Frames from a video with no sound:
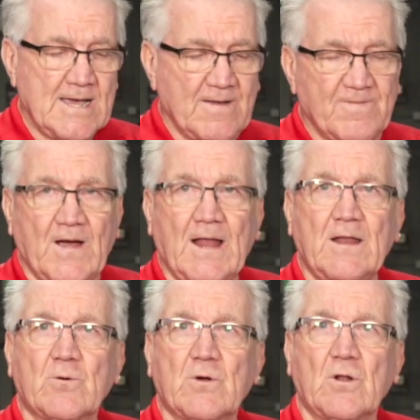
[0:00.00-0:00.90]
And
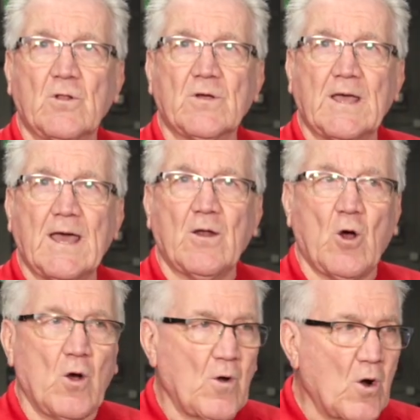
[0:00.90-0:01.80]
finally, we're going to look
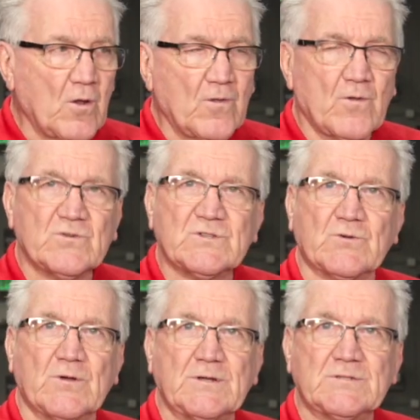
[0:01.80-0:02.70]
at all of those
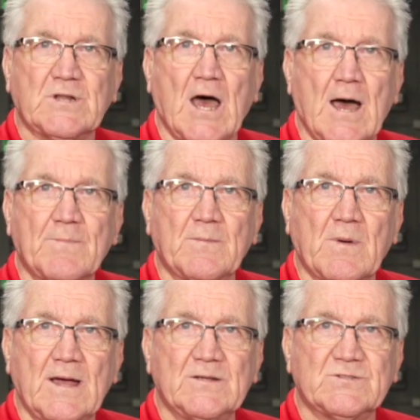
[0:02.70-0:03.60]
things to
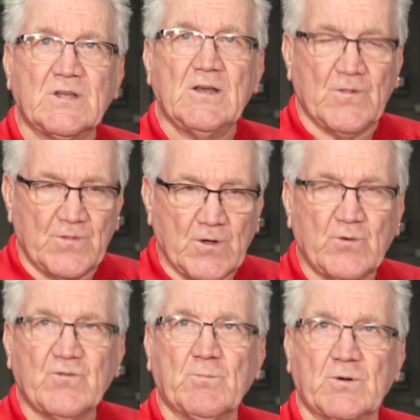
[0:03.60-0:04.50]
optimize
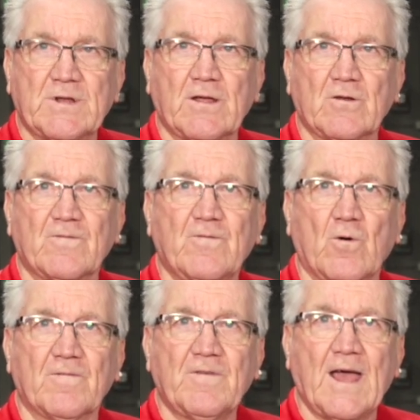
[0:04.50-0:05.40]
those particular
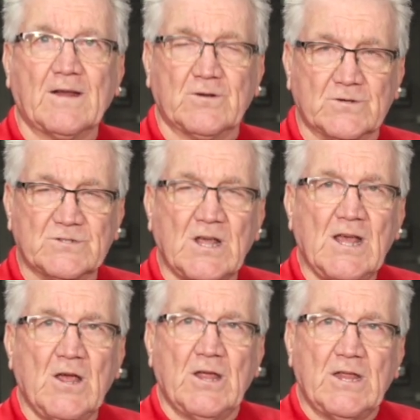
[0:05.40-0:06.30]
4 factors.
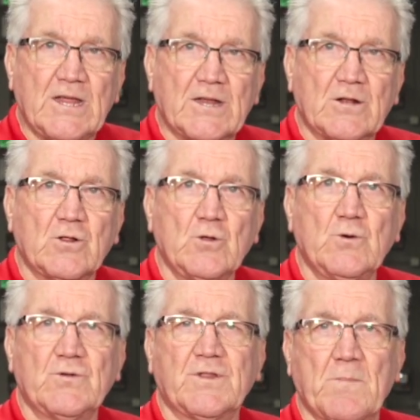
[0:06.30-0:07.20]

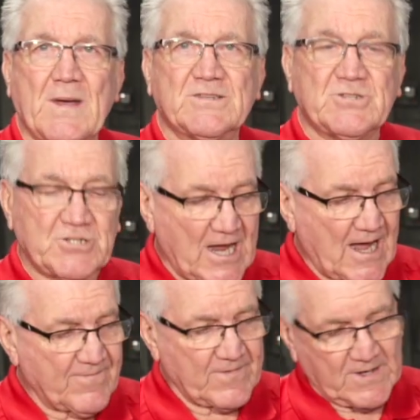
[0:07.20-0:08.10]
Include the best
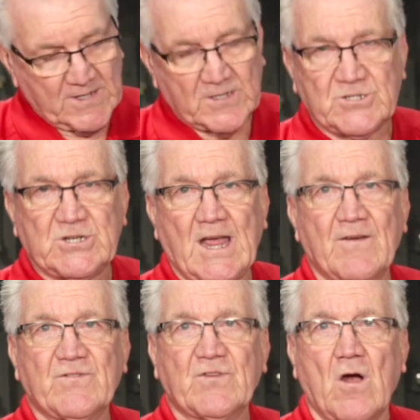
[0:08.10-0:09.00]
shaft.
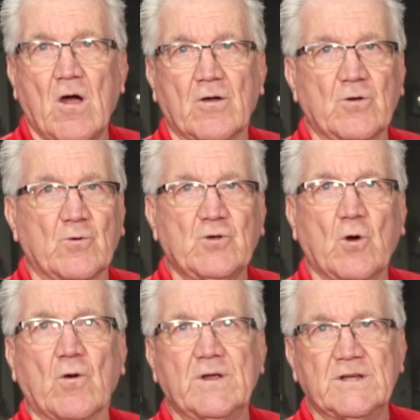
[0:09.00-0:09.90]
Shafts are
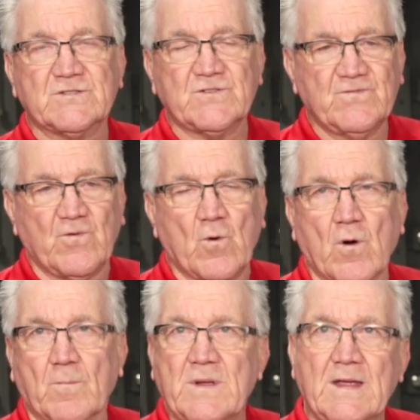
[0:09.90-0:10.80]
notorious
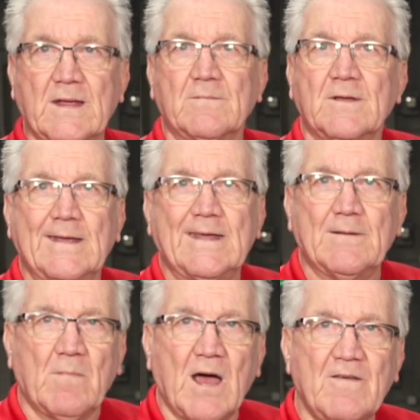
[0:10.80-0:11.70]
for being,
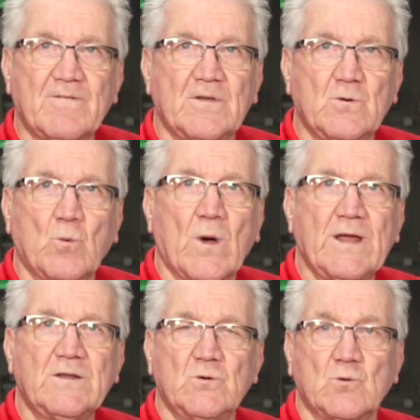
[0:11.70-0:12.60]
in my view,
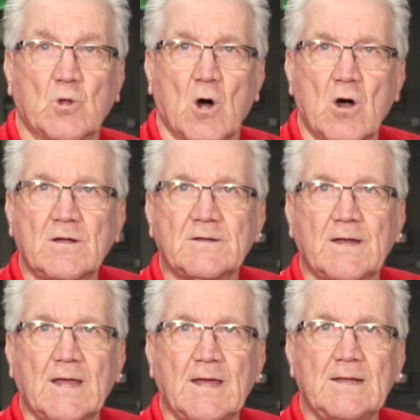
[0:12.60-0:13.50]
way too long
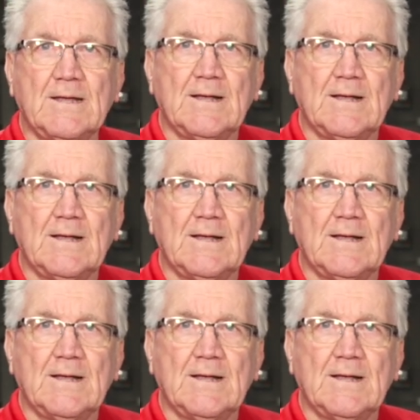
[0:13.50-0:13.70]
today.